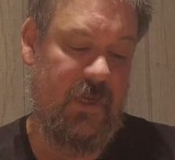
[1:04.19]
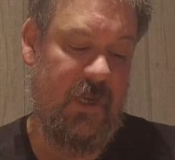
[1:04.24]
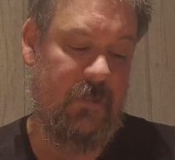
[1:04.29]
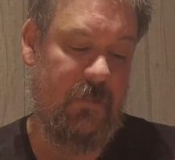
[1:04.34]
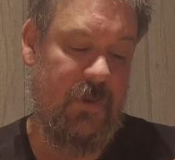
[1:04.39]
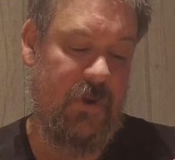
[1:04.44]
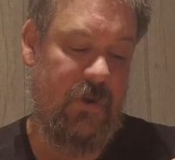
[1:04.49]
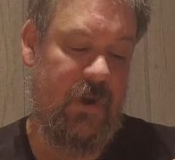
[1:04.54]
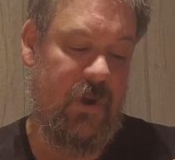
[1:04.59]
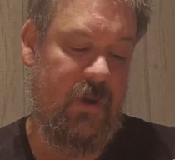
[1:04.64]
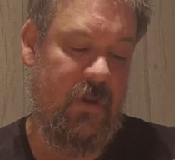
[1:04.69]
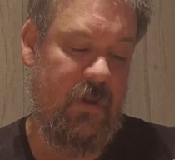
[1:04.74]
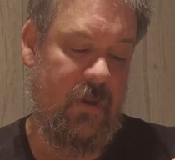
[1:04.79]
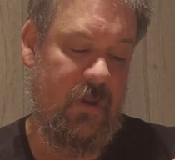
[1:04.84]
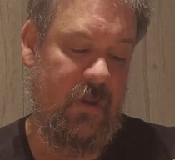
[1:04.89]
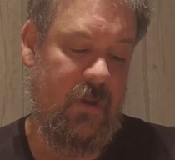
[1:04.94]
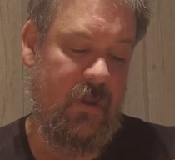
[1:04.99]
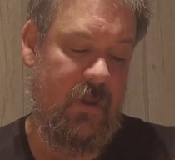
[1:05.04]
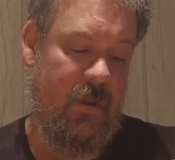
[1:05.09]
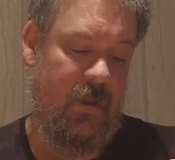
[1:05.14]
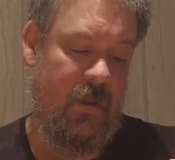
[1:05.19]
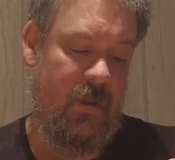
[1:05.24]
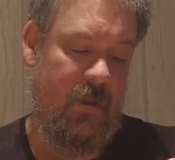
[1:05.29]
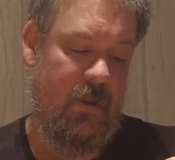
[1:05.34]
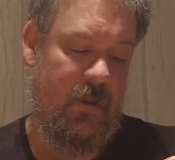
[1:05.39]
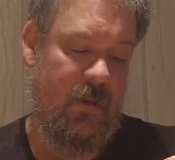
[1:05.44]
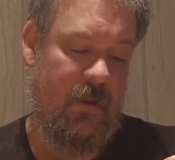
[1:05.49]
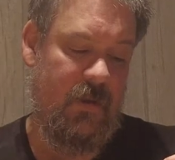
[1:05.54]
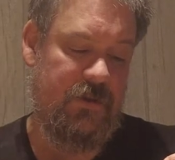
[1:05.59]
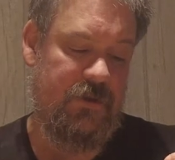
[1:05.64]
Glenmurray,
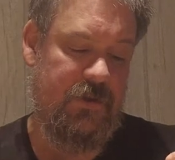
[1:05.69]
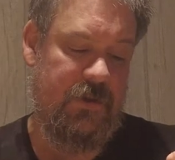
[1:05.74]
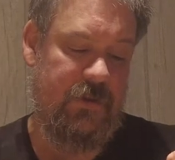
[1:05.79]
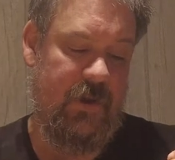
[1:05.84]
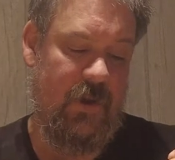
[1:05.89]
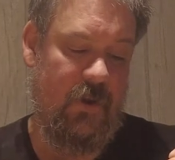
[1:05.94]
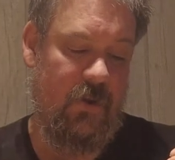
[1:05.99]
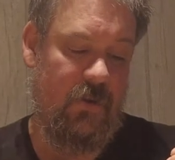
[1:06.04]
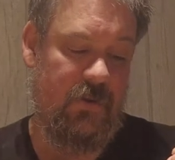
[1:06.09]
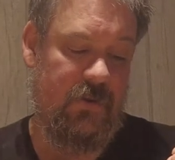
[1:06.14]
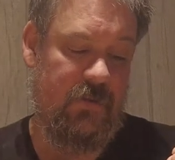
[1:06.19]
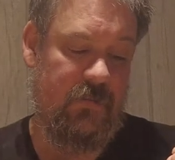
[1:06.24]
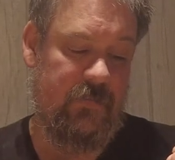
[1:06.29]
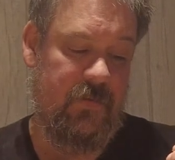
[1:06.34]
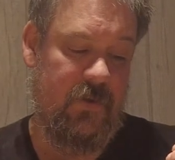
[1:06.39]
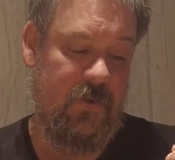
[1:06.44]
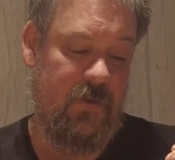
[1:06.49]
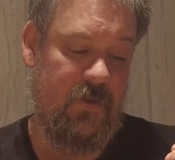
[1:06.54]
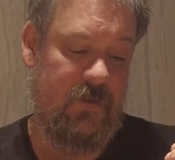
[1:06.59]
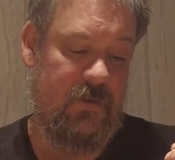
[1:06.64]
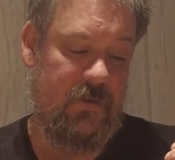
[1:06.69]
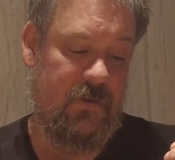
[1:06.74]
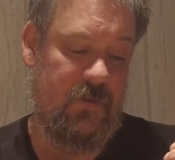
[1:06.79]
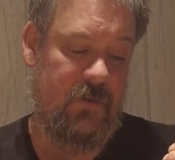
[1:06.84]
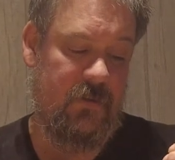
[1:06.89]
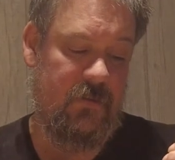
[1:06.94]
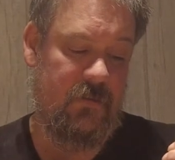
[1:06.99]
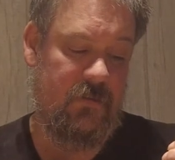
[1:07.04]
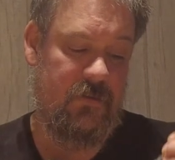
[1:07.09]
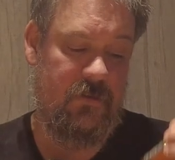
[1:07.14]
Sherry Octave Cask
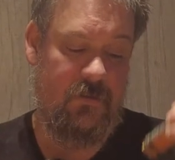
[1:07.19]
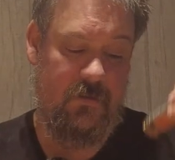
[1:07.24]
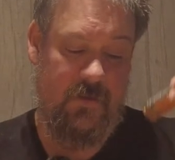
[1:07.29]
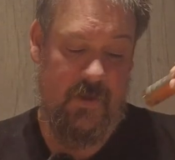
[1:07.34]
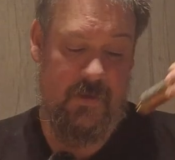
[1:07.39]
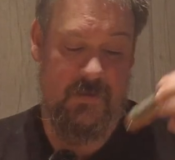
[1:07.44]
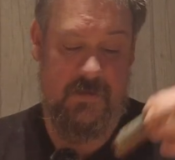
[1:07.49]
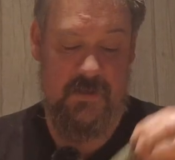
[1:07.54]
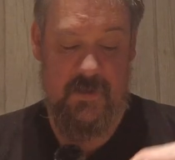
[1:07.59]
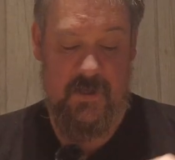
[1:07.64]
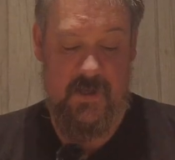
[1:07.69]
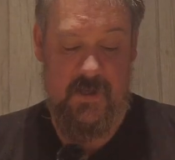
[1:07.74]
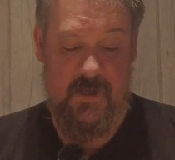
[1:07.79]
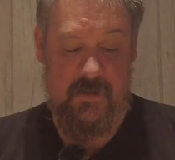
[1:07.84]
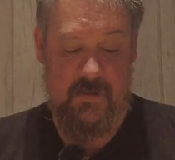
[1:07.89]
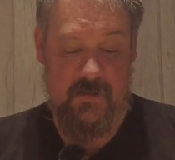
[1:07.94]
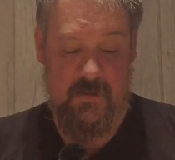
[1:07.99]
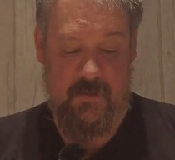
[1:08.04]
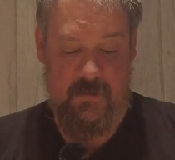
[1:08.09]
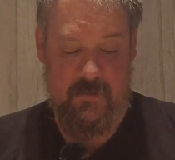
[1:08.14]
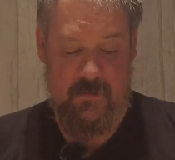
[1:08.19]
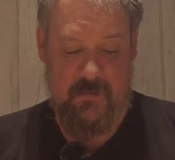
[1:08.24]
2008.